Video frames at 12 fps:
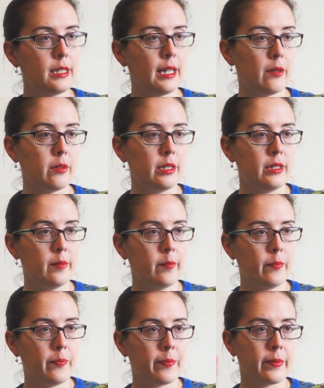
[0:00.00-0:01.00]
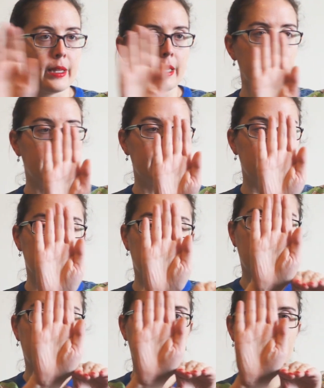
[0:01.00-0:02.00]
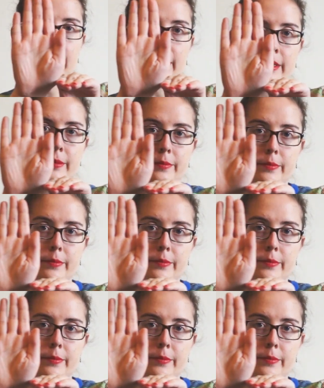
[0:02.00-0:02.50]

to that one, and then there's the blanket.